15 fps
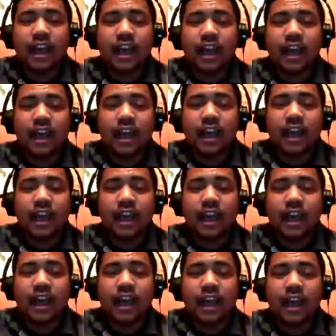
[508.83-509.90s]
it has
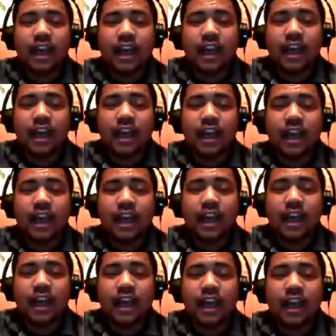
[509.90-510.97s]
everything. It has
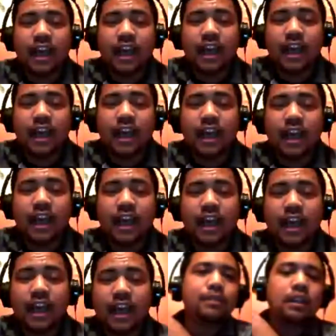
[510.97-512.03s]
everything that caters to
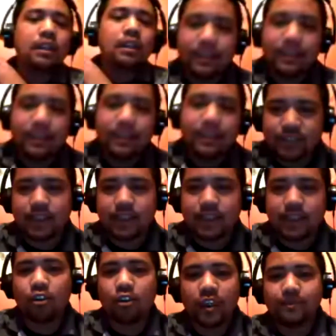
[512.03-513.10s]
any type of
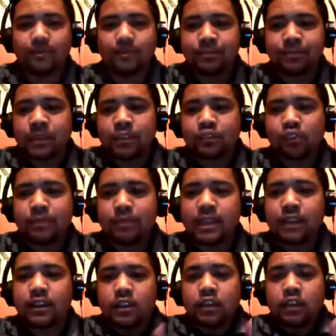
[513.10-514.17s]
lifestyle, right? So,
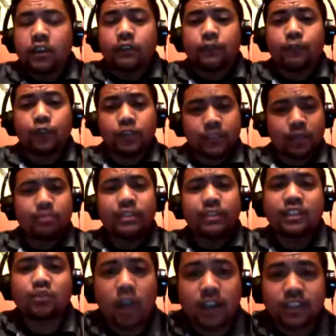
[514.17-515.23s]
I mean, for
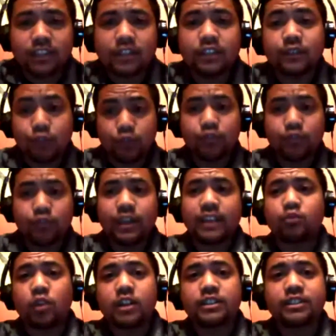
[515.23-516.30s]
someone that's watching this, for you
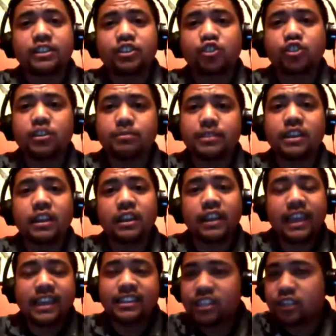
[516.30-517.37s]
that's watching this, you could be the
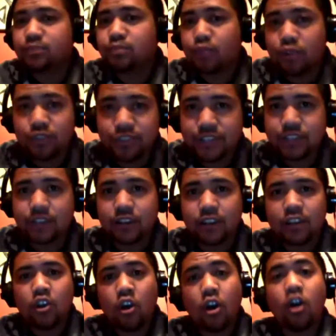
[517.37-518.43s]
laziest person
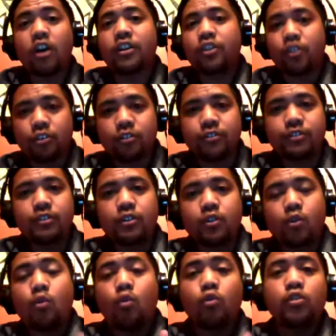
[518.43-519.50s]
on earth,
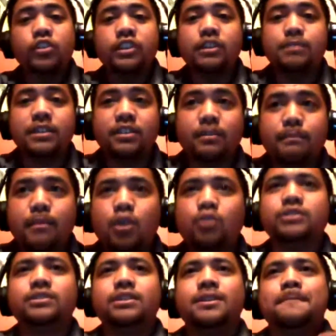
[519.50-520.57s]
or you could be the
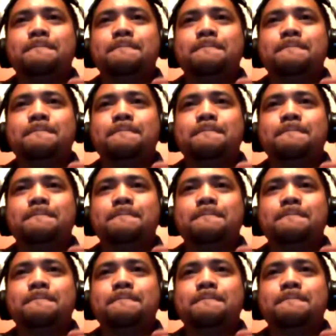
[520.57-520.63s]
most,